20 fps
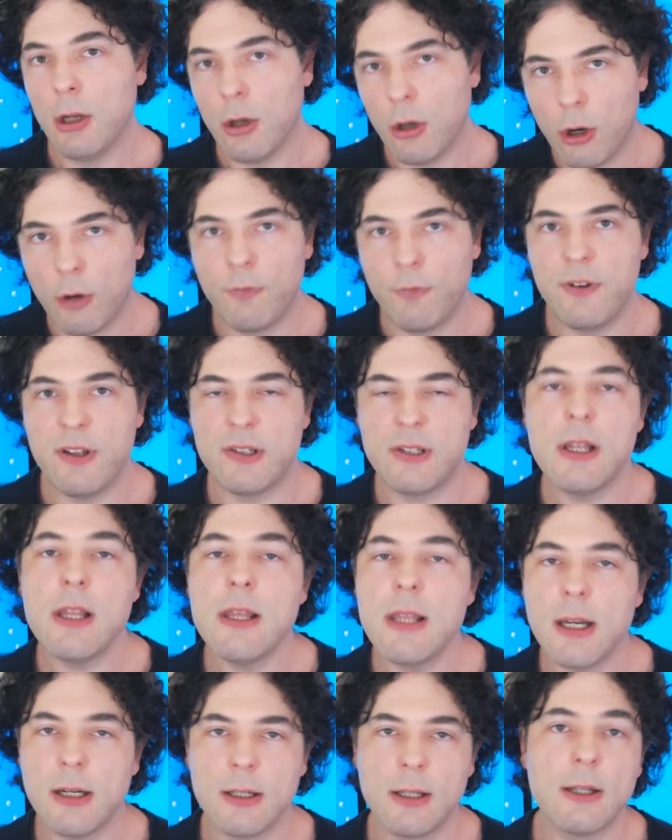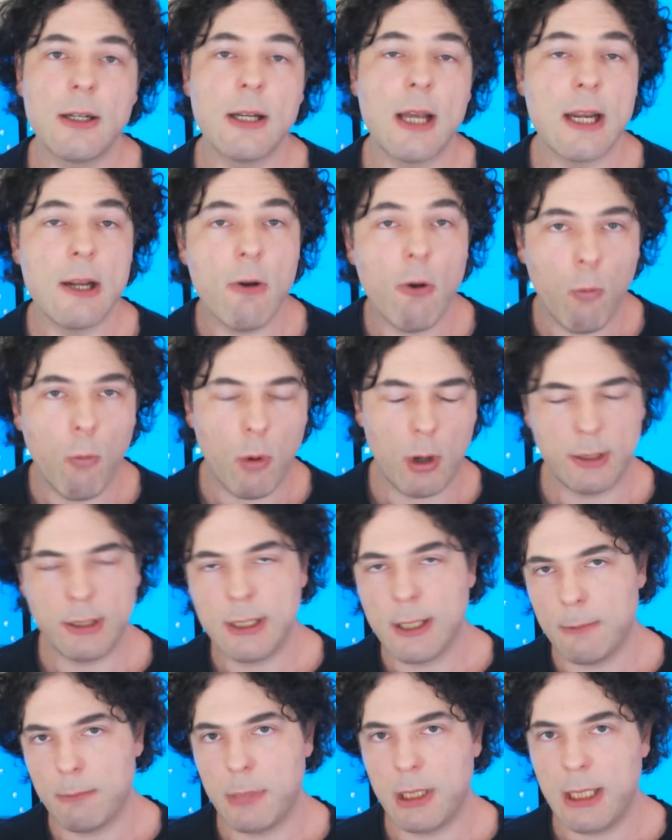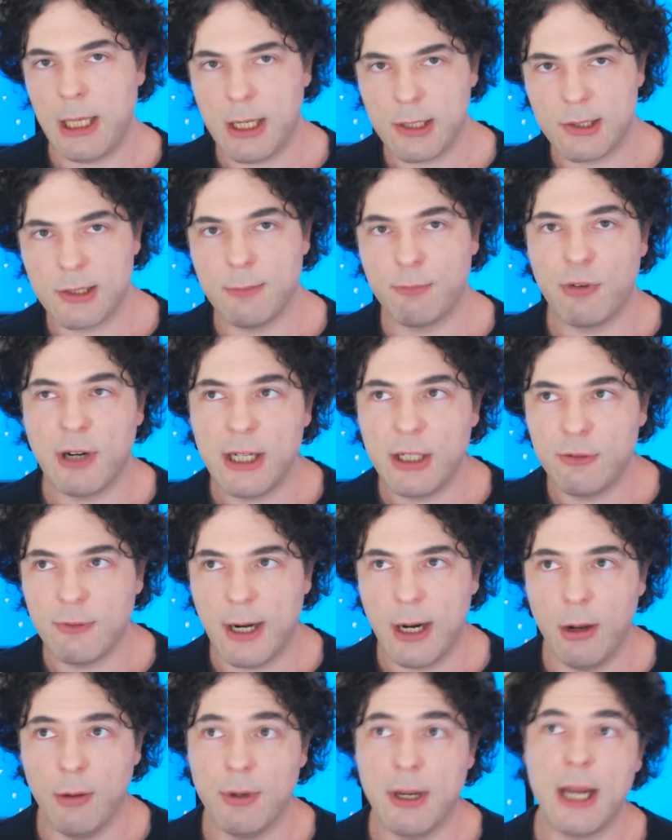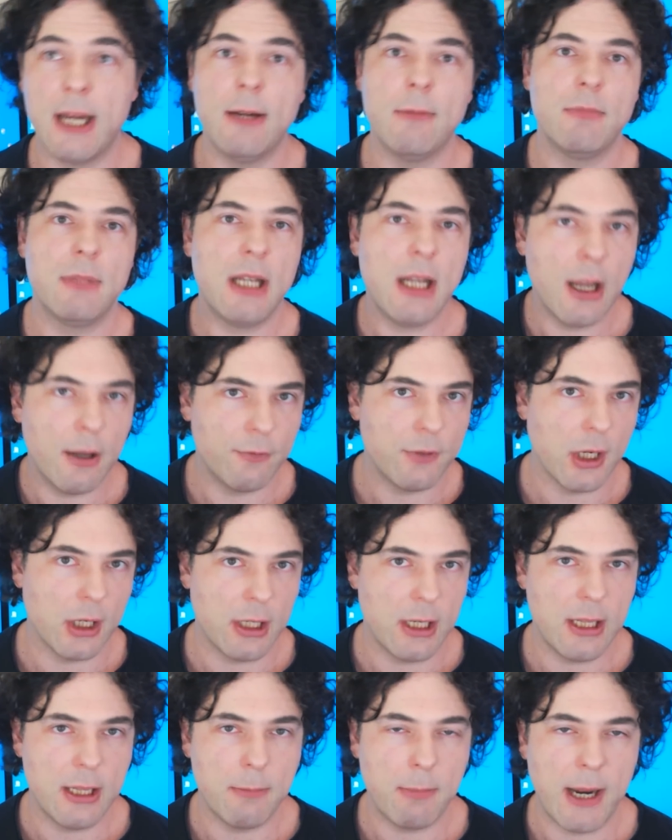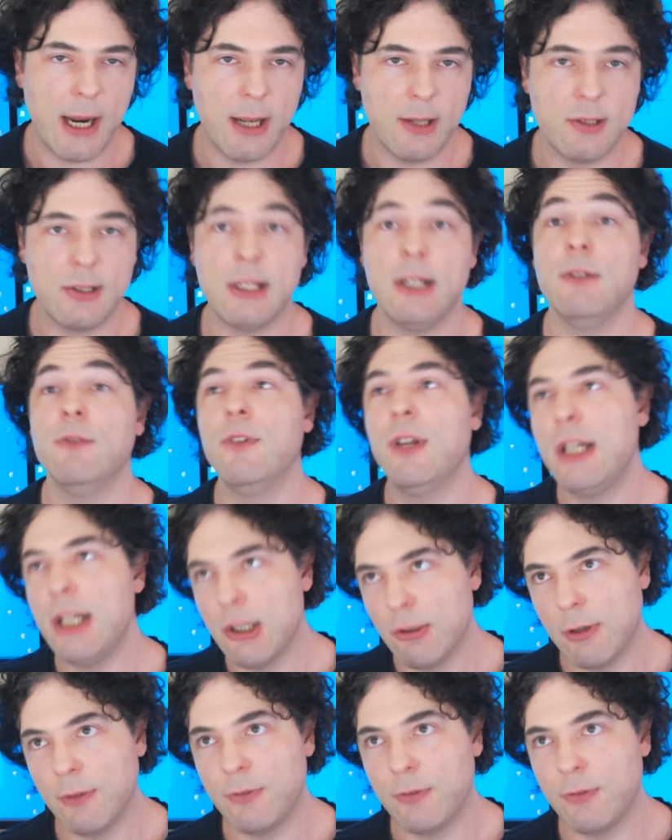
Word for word: obviously at the end of the day, one company has to break ground. AMD have done it in the past, Nvidia have